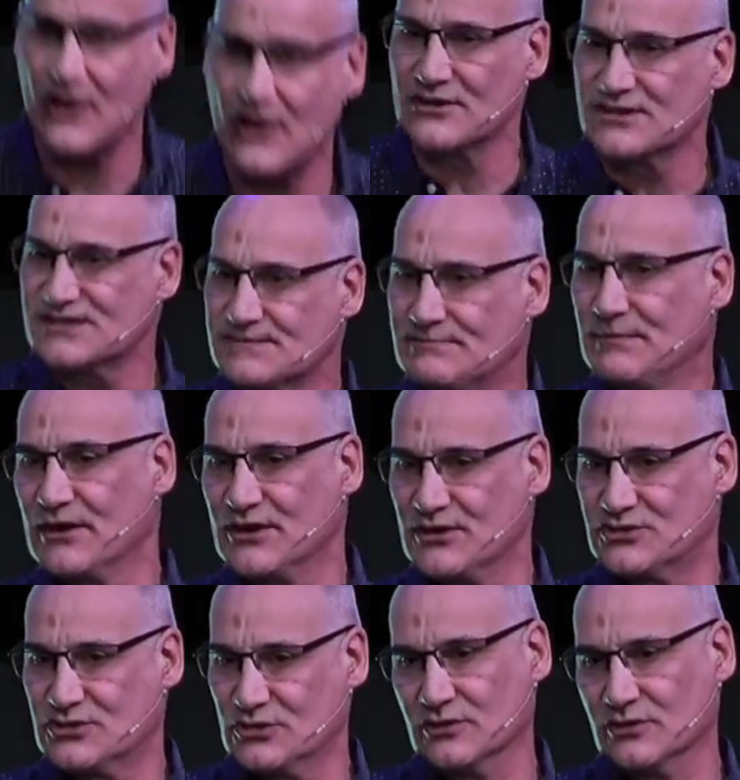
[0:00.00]
a
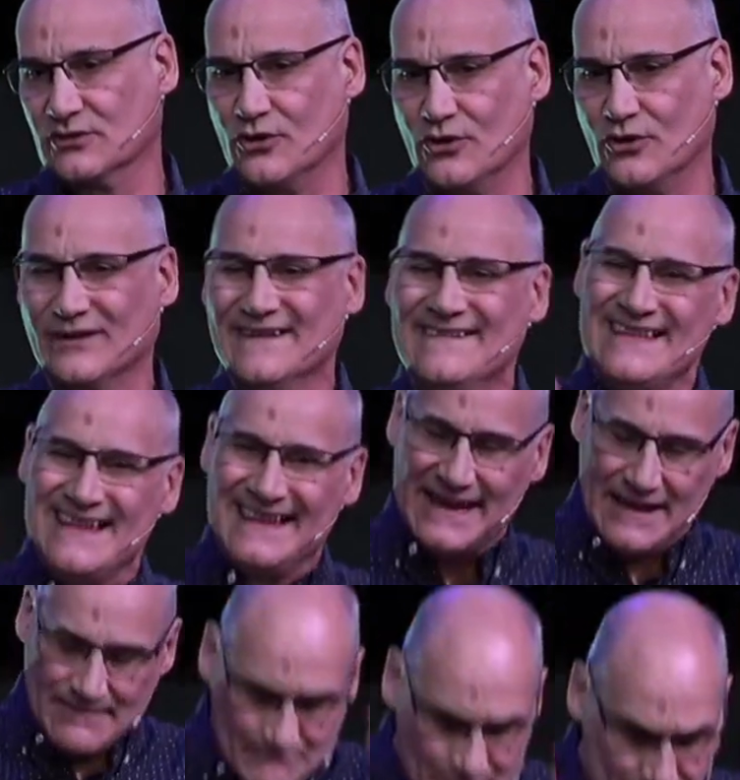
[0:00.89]
spiritual goal.
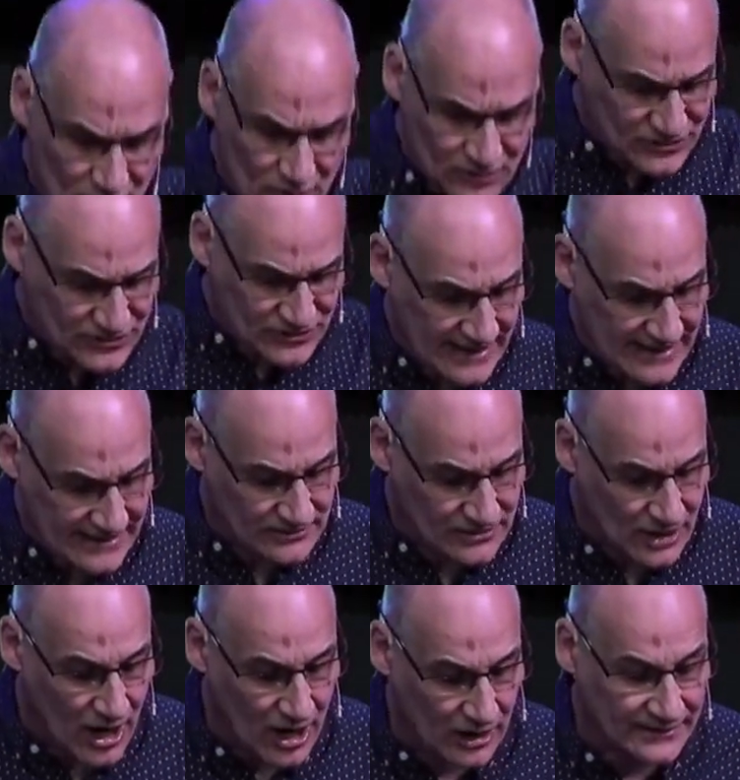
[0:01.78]
It must need
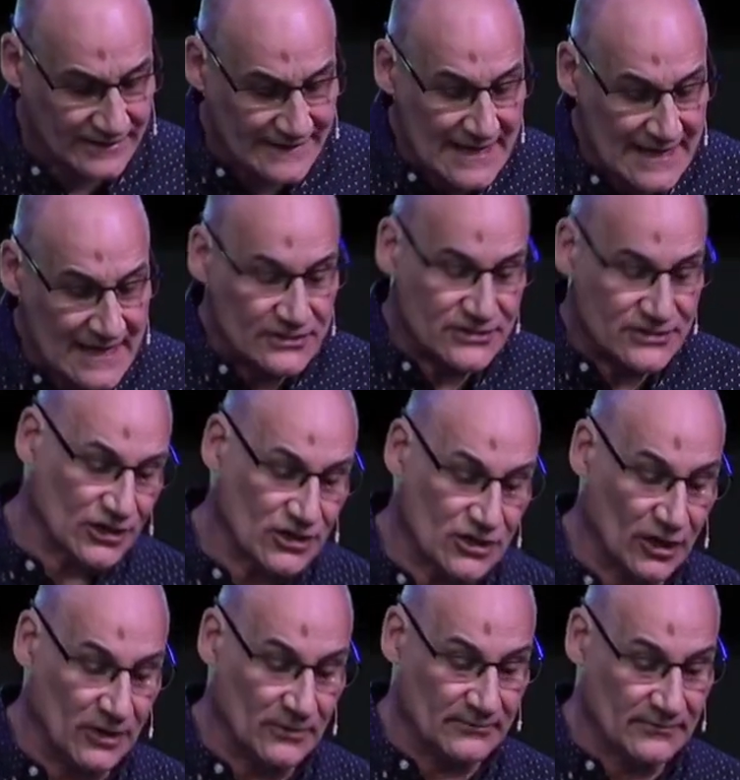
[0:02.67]
God to
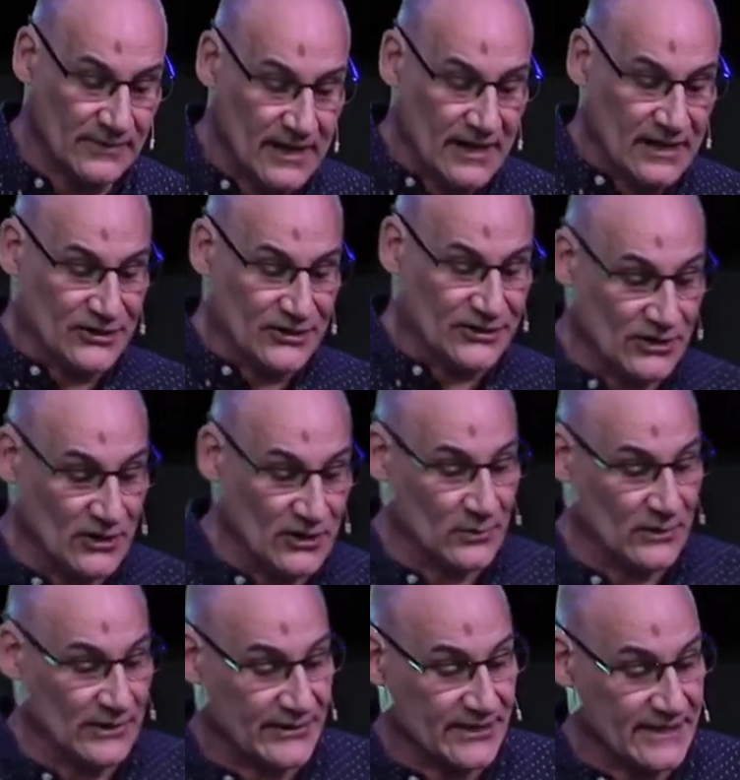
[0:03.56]
come through
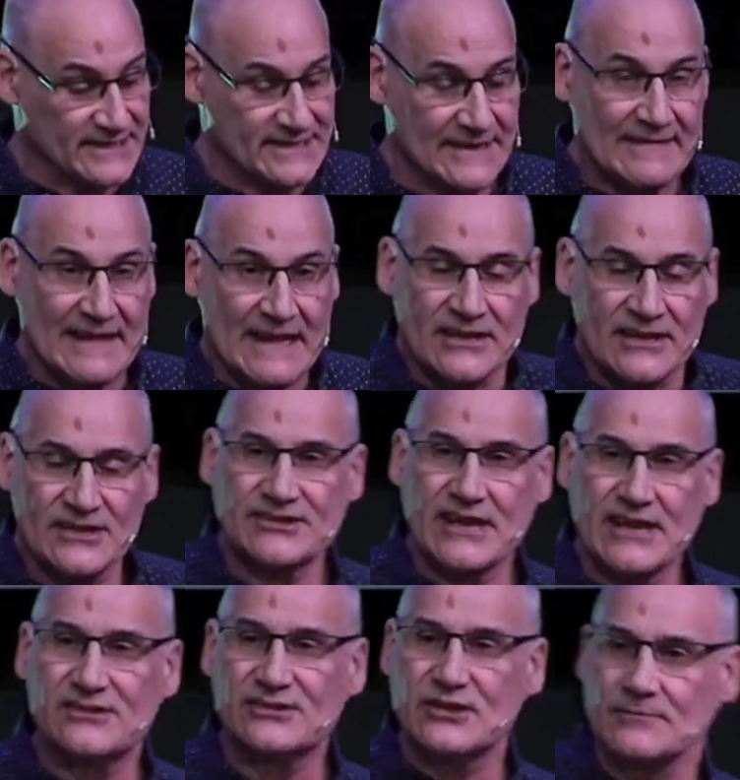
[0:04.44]
with it. You see,
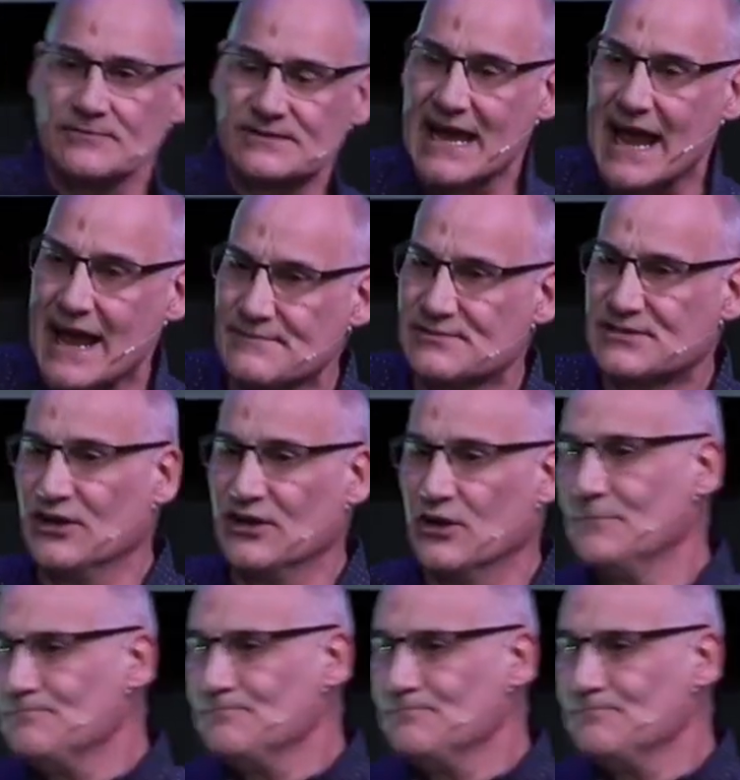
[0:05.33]
sometimes, you know,